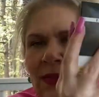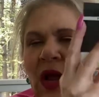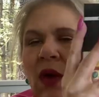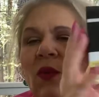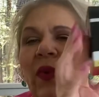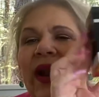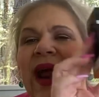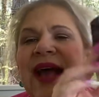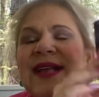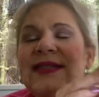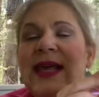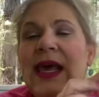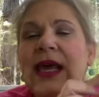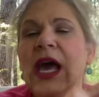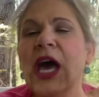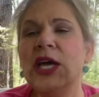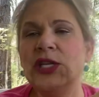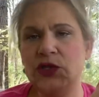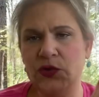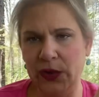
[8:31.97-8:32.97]
When I say
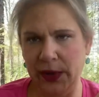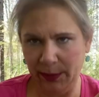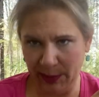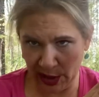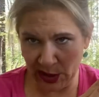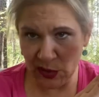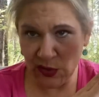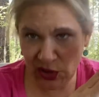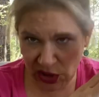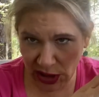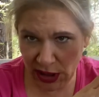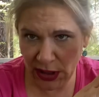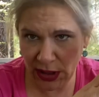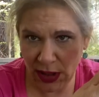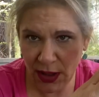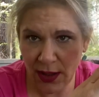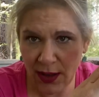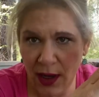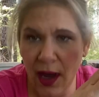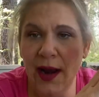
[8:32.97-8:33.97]
country
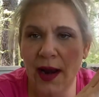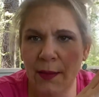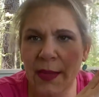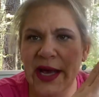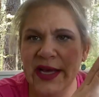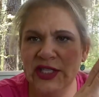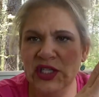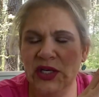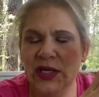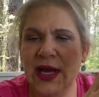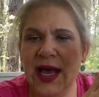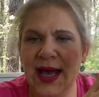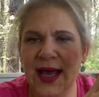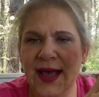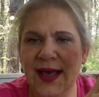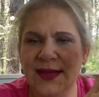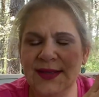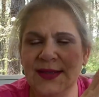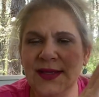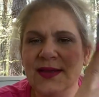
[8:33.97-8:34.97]
bougie on a budget,
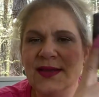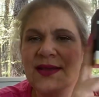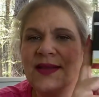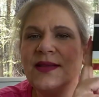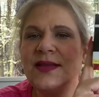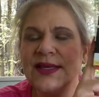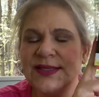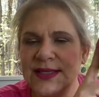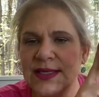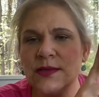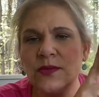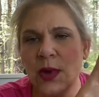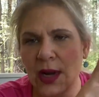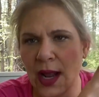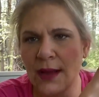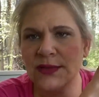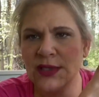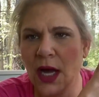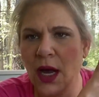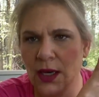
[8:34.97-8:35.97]
guys, this is what
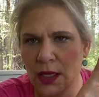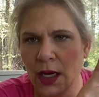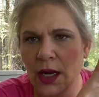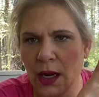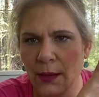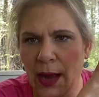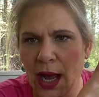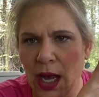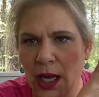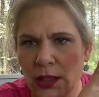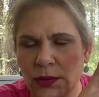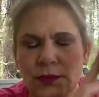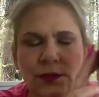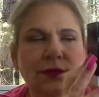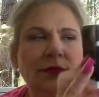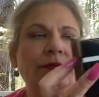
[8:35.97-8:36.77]
I'm talking about.